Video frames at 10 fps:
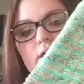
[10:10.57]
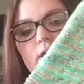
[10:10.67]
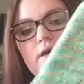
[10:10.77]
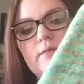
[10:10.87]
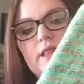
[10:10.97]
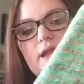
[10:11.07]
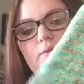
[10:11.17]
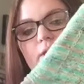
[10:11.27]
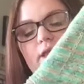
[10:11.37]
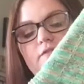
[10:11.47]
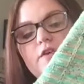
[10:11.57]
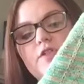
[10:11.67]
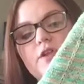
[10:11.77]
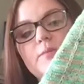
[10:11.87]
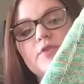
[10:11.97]
And then I'm waiting for
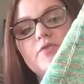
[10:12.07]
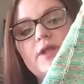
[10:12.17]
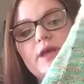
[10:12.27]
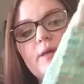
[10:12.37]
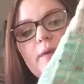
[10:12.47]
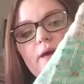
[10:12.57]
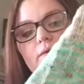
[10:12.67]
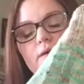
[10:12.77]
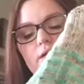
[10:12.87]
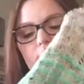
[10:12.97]
clue number 3 to come out.